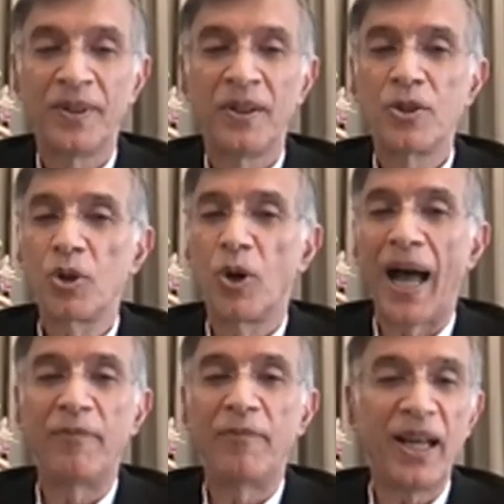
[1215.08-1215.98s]
So
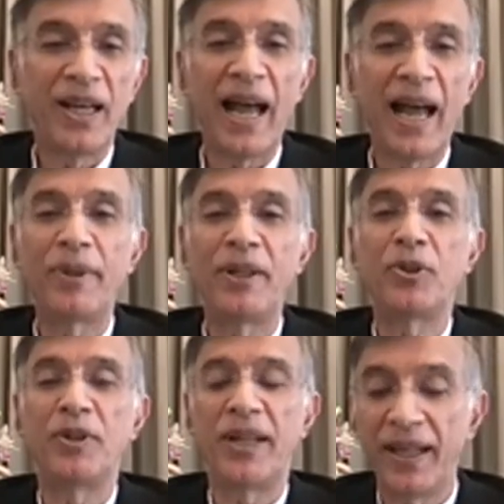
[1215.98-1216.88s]
I'm really happy
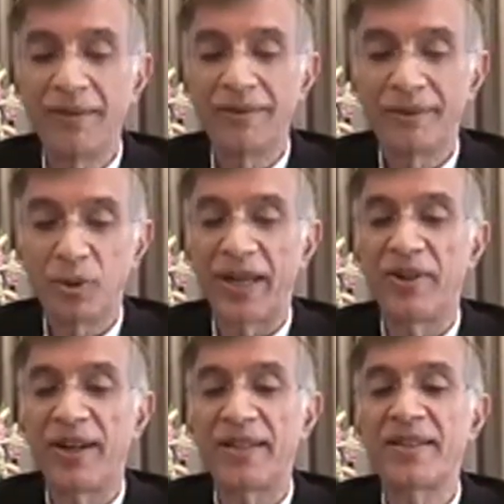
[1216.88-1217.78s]
today to
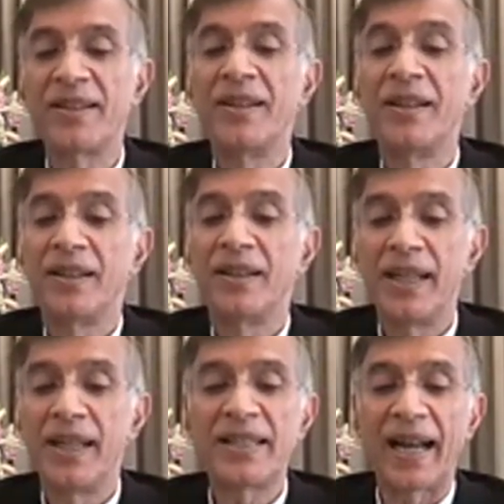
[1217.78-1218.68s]
address
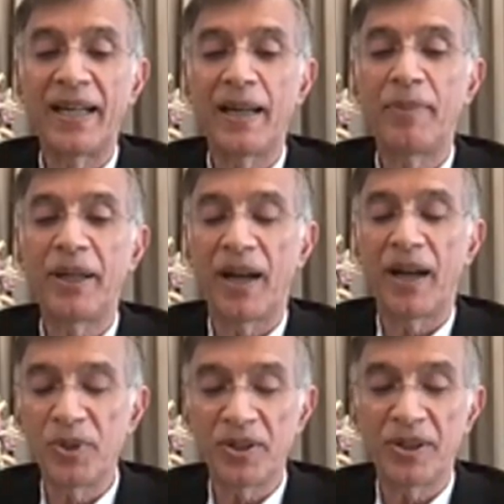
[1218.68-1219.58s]
this academic
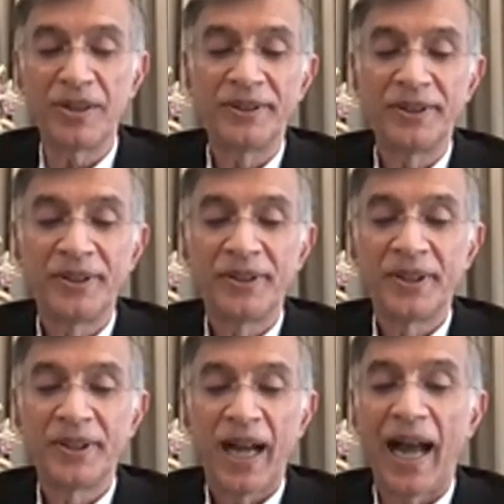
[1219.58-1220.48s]
council.
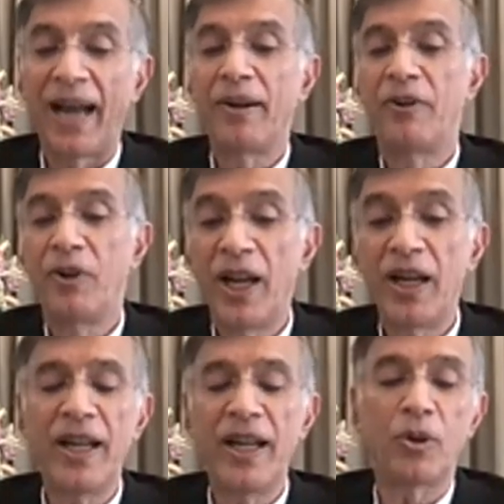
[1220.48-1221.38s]
I
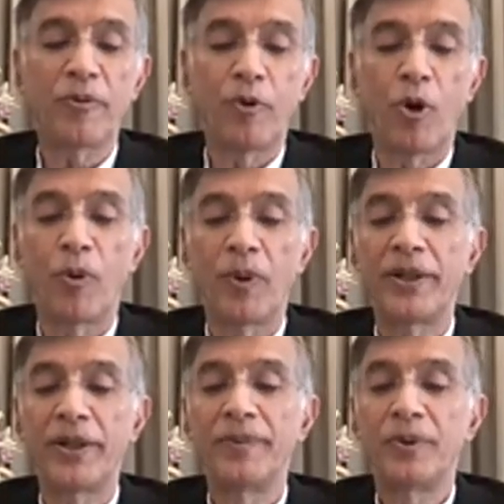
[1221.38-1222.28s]
really look
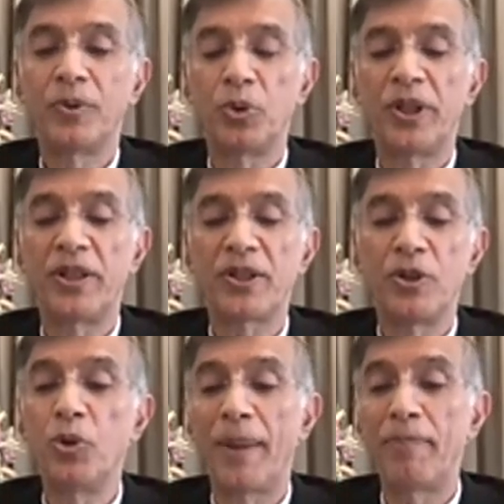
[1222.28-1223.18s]
forward to this
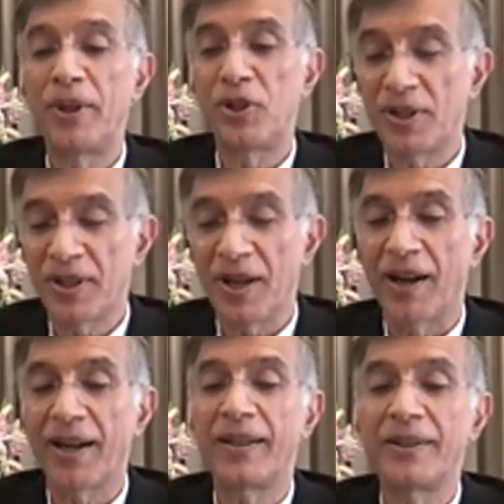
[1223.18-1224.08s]
new ambitious
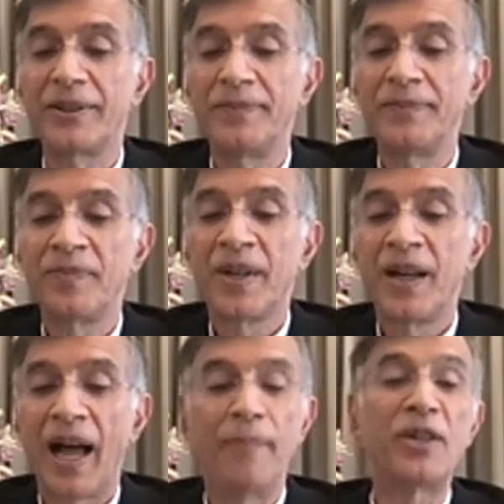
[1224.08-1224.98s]
target.
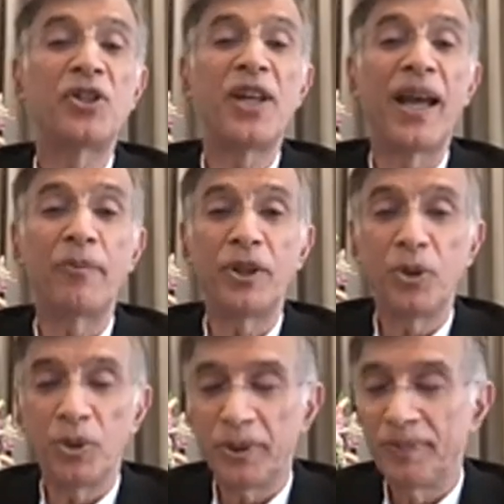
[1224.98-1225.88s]
I must share
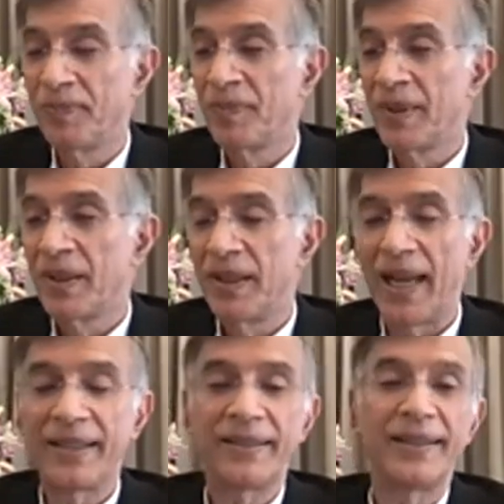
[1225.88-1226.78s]
with you
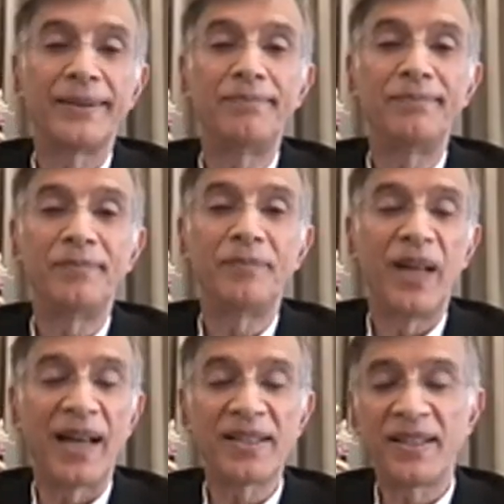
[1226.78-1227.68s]
that
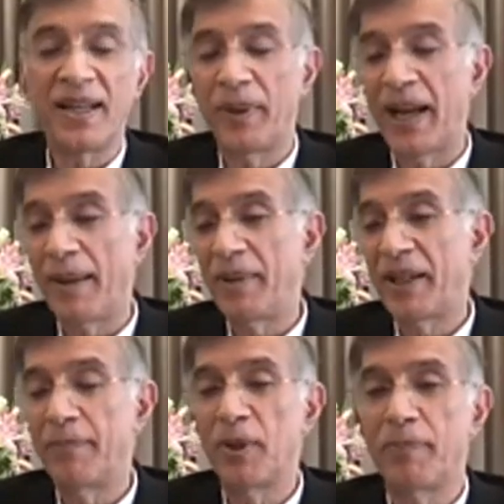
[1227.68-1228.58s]
last year when I
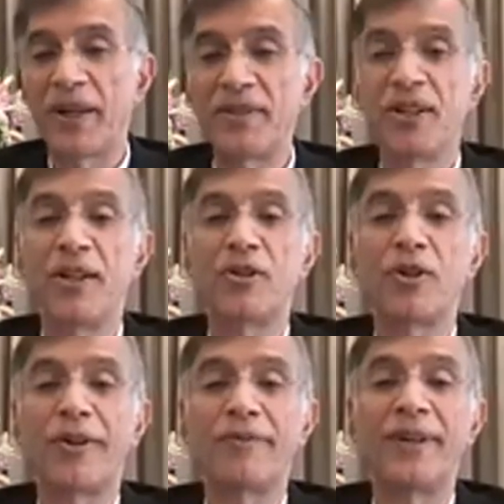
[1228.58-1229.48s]
became the
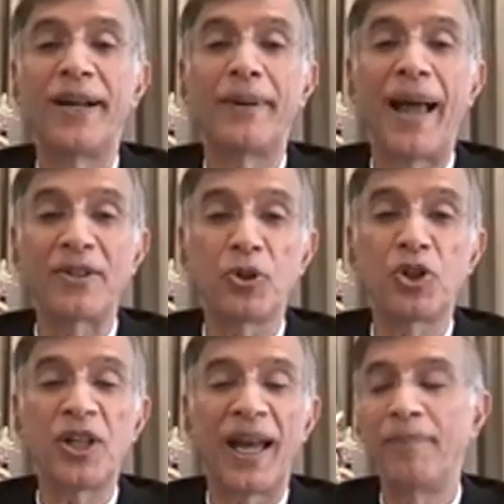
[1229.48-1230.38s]
president of
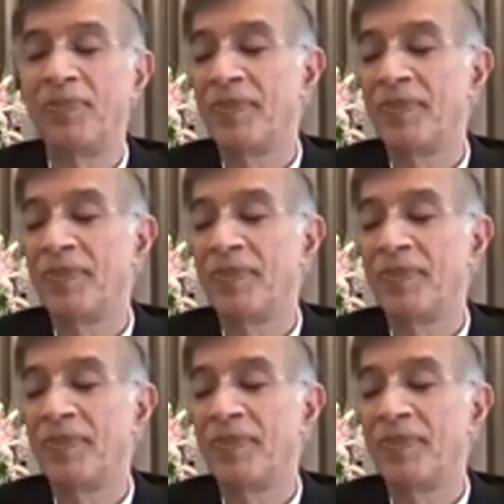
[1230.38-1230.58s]
ASSOCHAM,